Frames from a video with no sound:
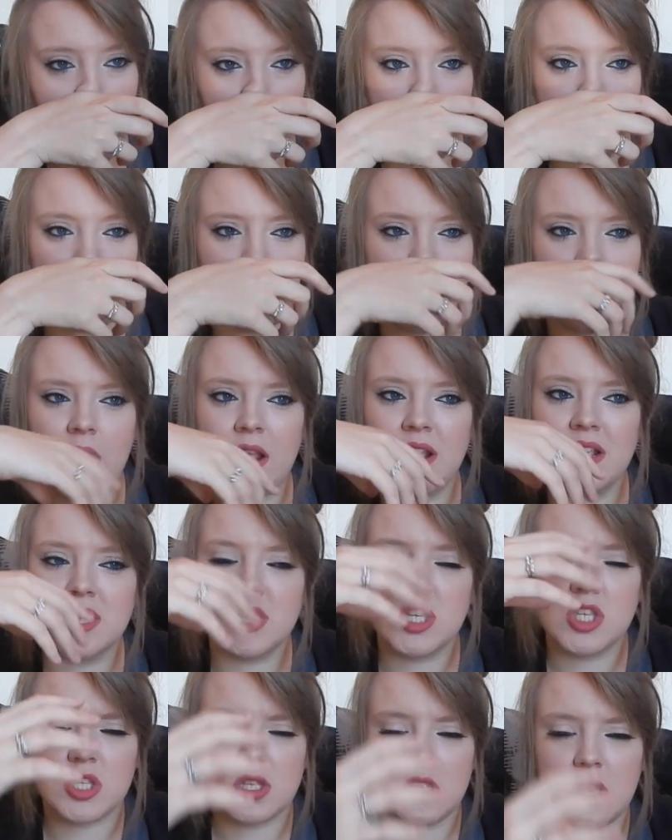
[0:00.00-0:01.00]
And
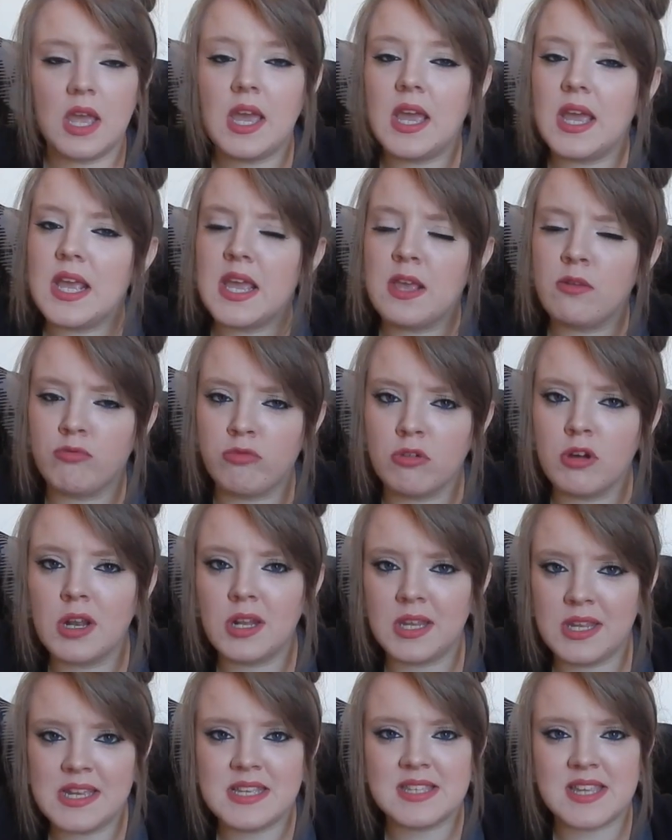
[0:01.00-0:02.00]
it's just, it
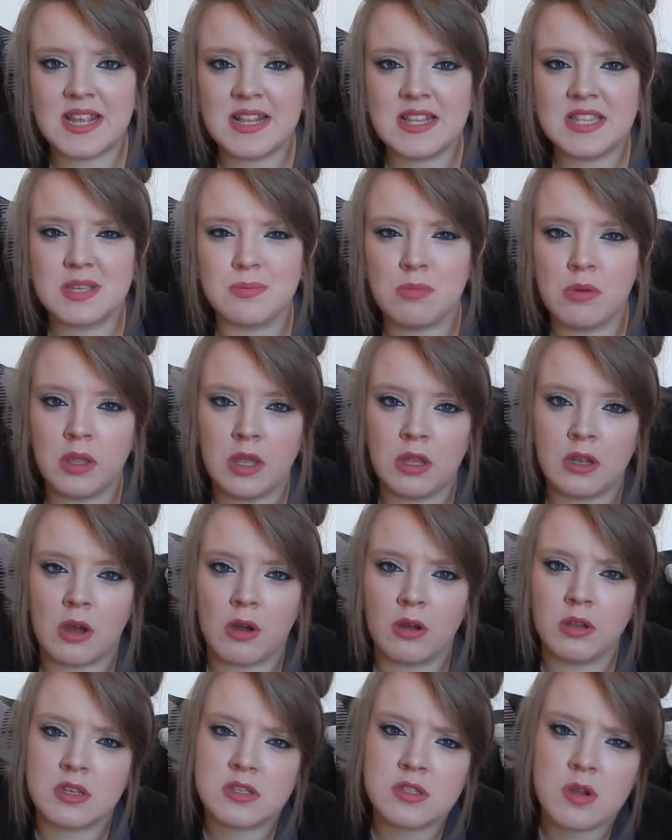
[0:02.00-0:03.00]
really is intimate, you
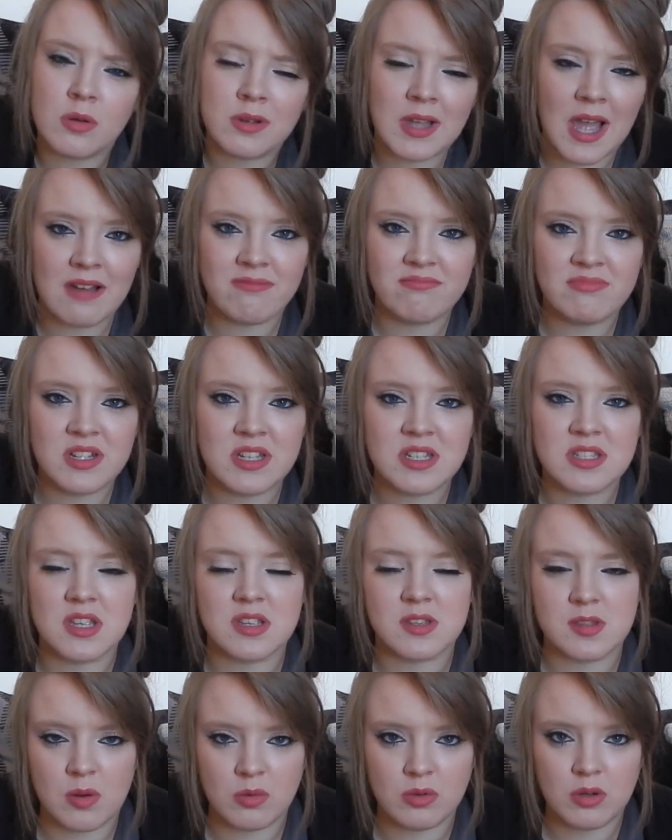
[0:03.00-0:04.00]
know. There's no cameras,
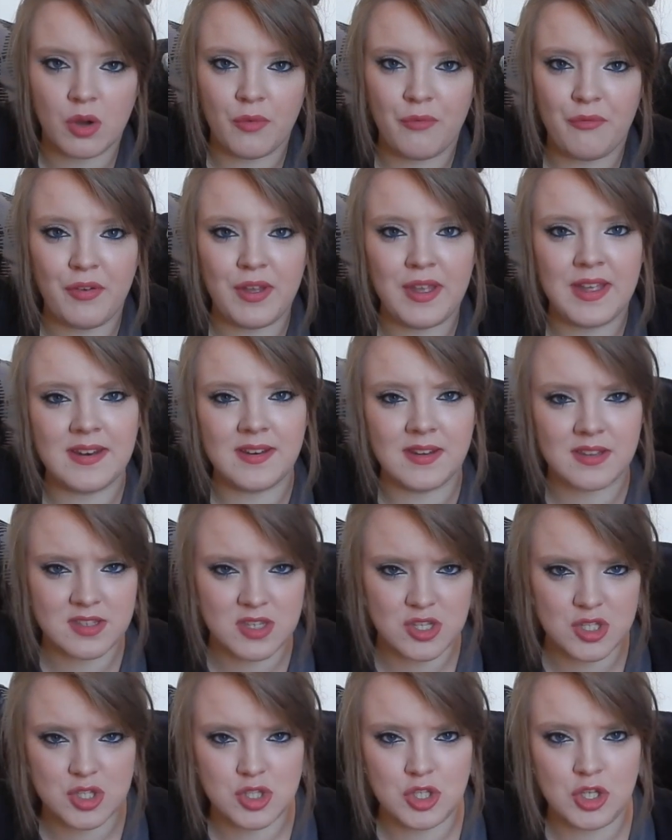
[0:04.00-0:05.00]
there's no nothing,
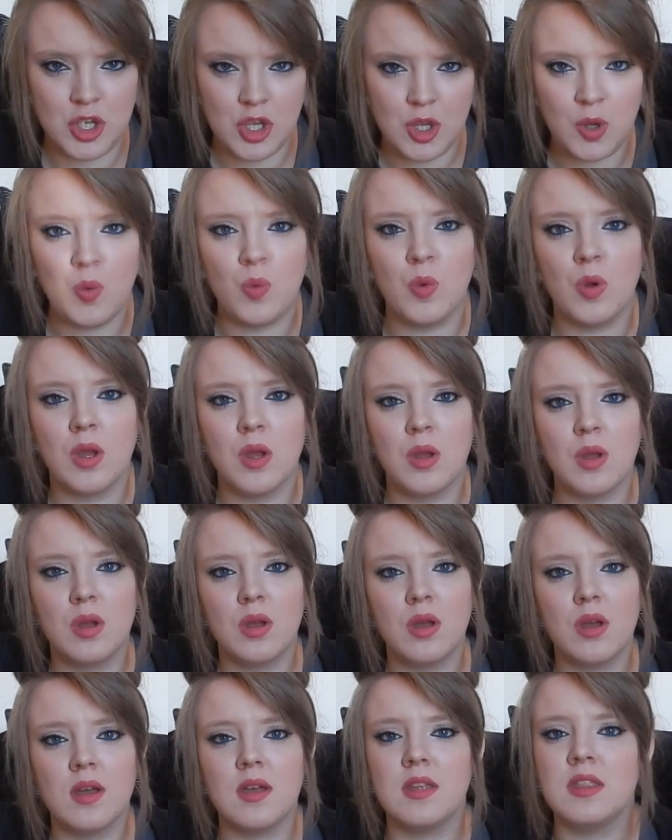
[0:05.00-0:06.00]
there's just you
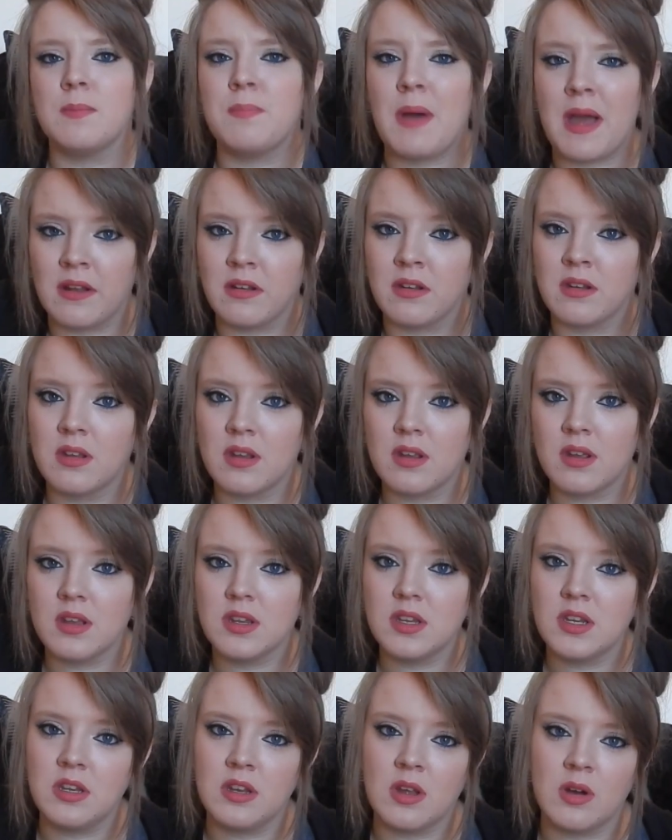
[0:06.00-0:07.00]
and the band,
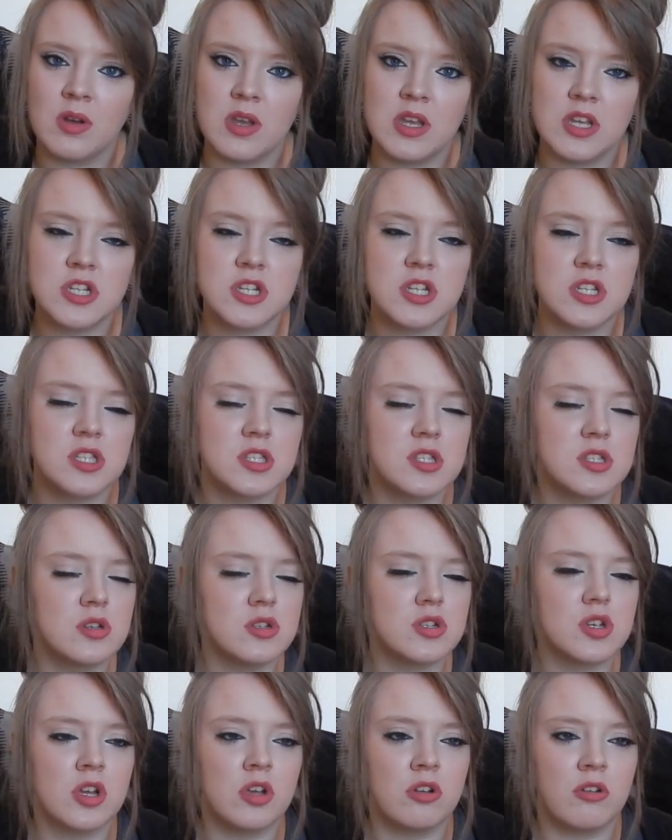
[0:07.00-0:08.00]
you know. It's just
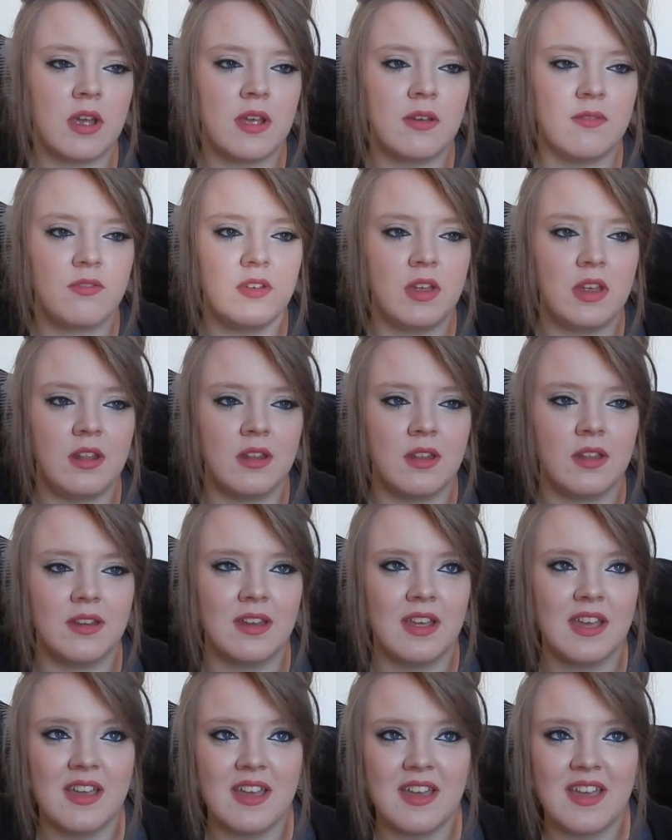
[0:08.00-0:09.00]
such a great feeling.
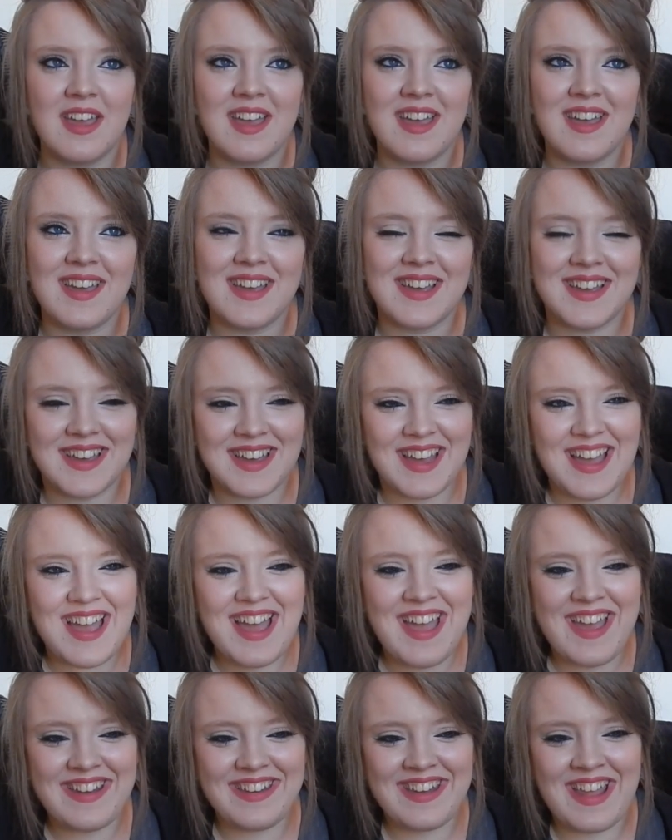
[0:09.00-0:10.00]

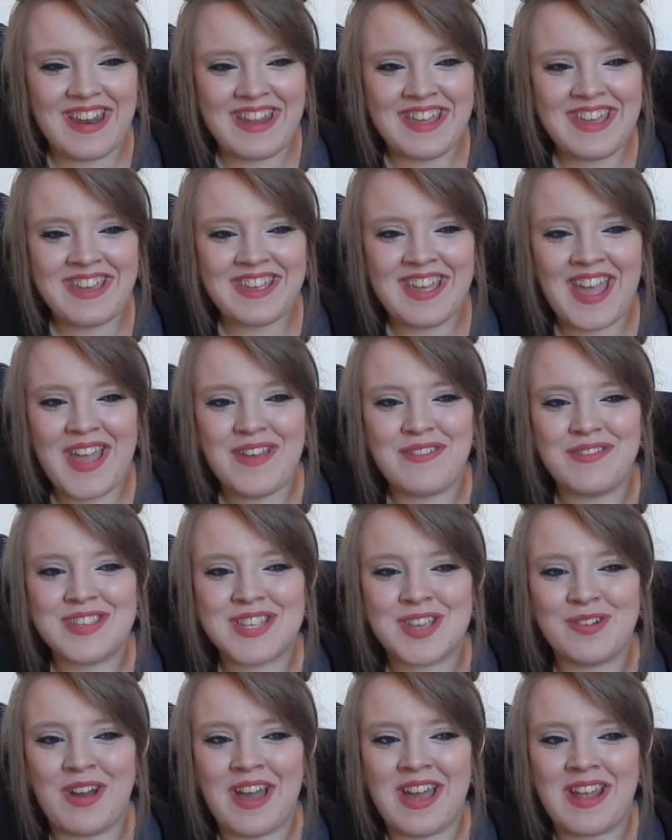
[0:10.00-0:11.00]
And then it came
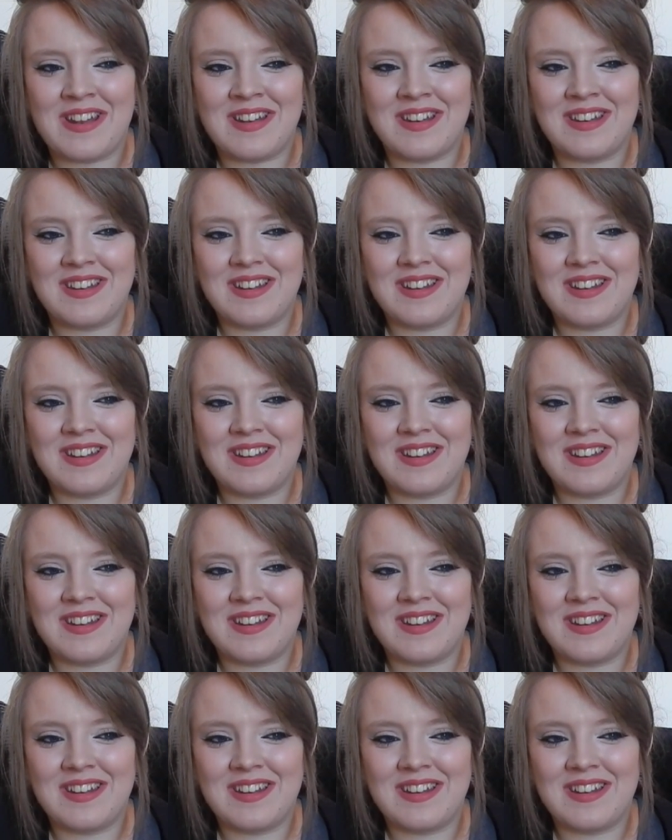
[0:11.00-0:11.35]
to when